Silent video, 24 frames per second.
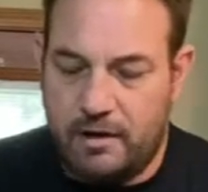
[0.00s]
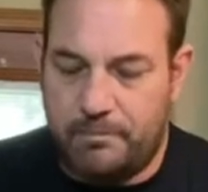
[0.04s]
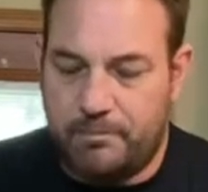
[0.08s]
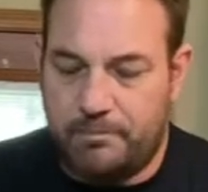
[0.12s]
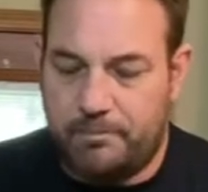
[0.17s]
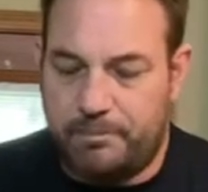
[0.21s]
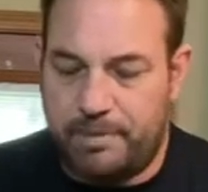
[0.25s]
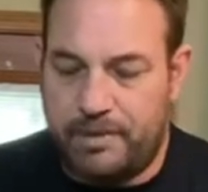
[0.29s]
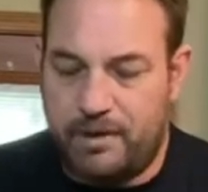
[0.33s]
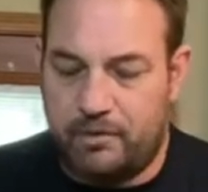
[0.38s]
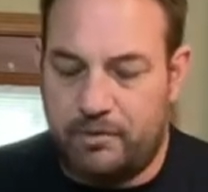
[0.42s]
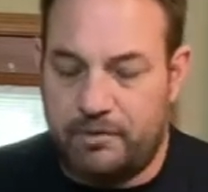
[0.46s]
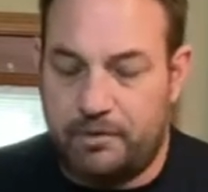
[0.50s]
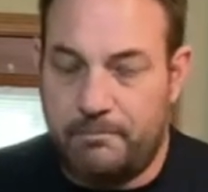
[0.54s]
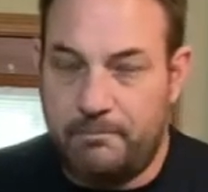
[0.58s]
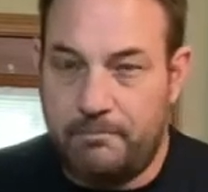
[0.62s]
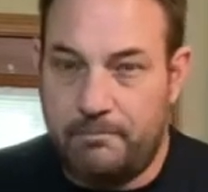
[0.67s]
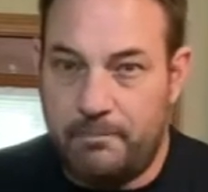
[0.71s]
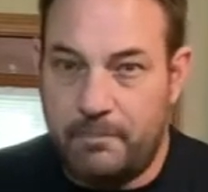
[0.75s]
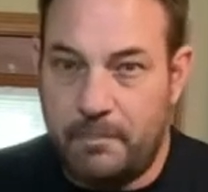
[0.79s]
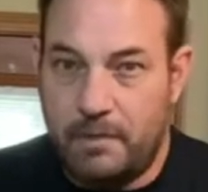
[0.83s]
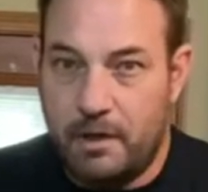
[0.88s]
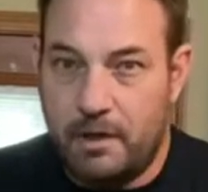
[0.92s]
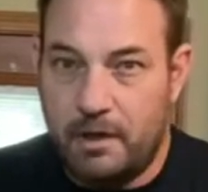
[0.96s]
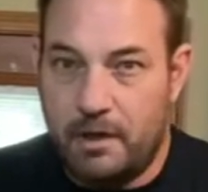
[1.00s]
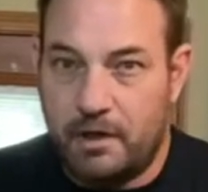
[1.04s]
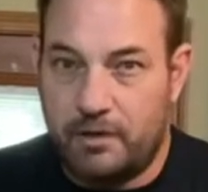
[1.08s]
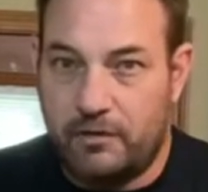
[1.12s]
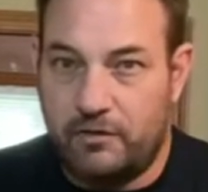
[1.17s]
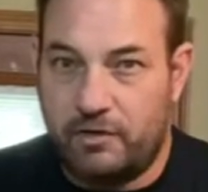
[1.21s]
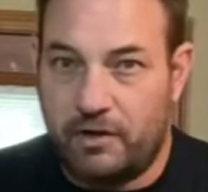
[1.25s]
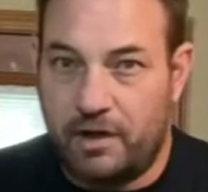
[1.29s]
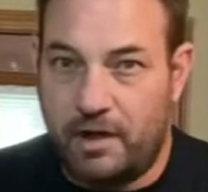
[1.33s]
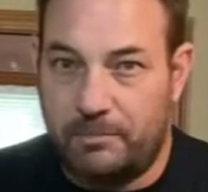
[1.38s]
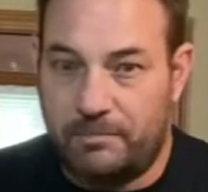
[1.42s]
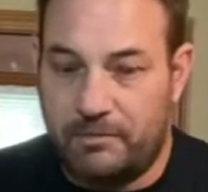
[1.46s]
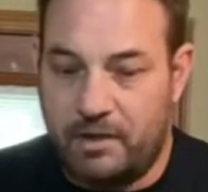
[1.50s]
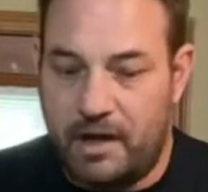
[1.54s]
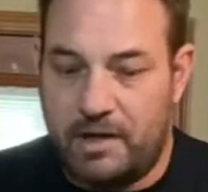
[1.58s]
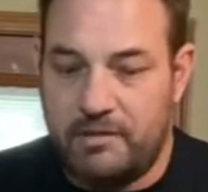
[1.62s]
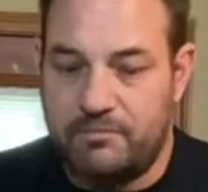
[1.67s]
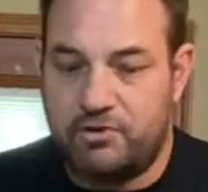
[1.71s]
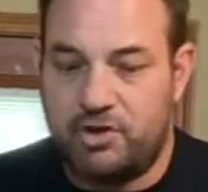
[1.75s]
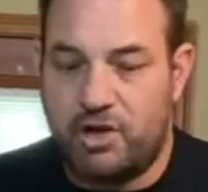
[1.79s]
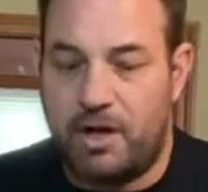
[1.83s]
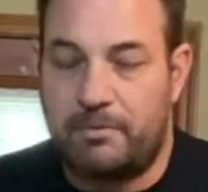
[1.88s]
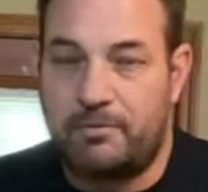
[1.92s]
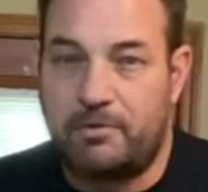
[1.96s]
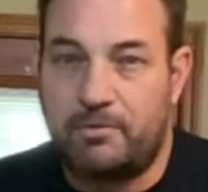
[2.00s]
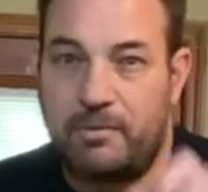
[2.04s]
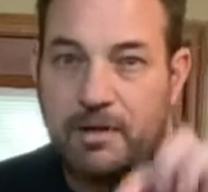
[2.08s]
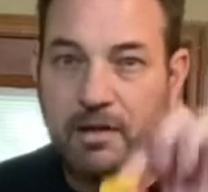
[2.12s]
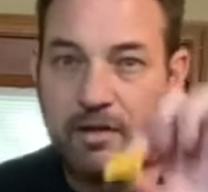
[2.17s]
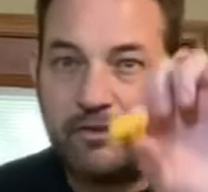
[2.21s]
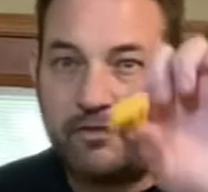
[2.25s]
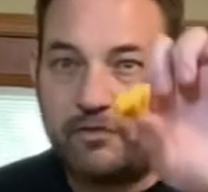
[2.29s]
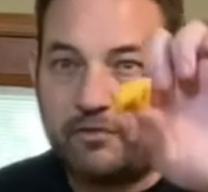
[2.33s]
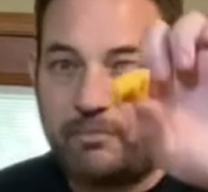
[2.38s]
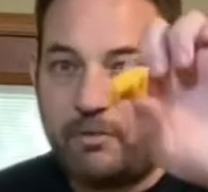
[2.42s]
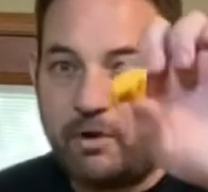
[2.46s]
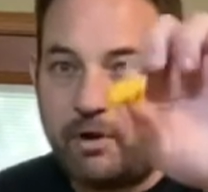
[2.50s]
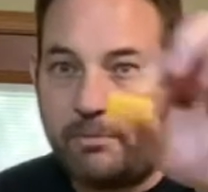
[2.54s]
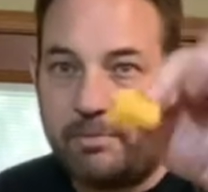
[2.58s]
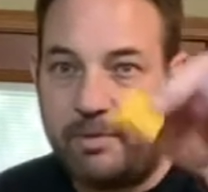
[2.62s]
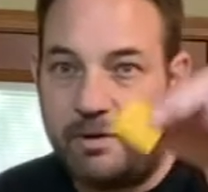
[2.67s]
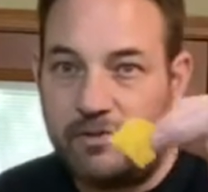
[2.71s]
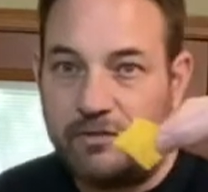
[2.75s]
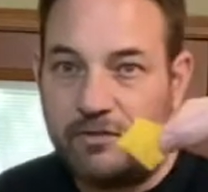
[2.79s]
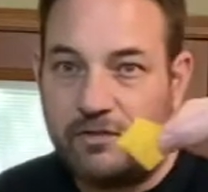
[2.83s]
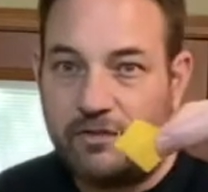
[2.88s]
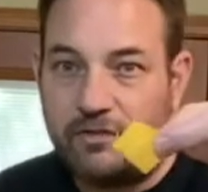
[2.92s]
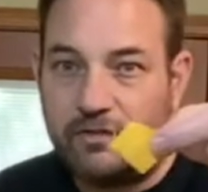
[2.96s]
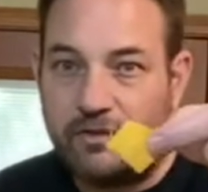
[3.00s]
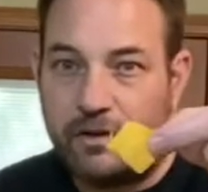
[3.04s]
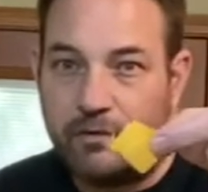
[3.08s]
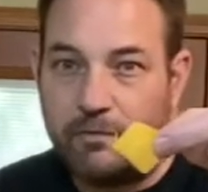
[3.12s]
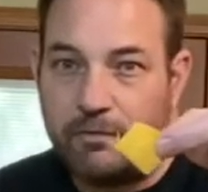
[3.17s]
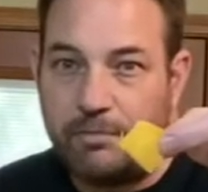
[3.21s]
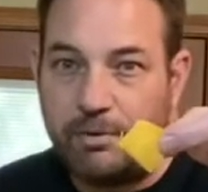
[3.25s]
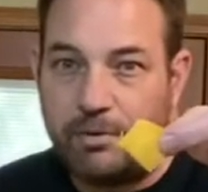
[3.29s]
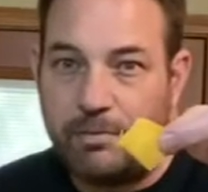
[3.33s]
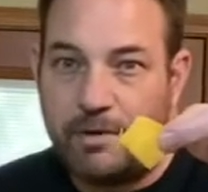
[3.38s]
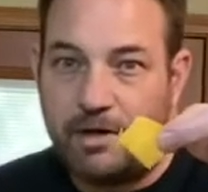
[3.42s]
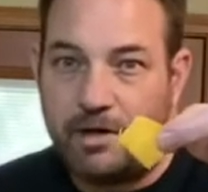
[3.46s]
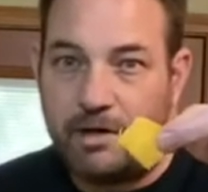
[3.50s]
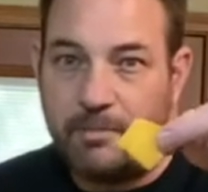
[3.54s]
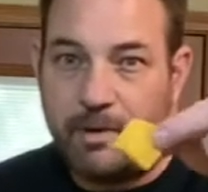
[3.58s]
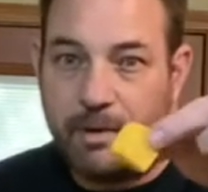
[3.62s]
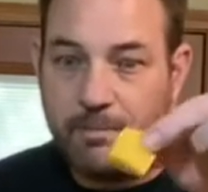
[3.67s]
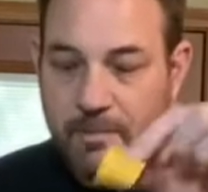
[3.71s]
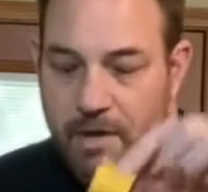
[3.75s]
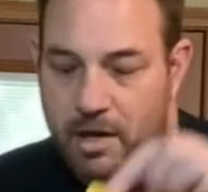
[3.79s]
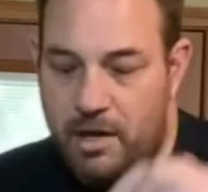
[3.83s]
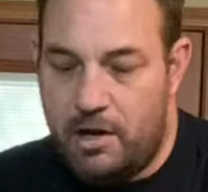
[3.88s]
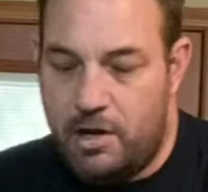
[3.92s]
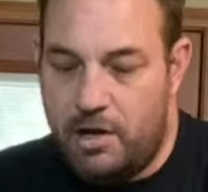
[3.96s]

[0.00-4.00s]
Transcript: peeled them and chopped it. I chopped them into small pieces so that we put them on a kebab.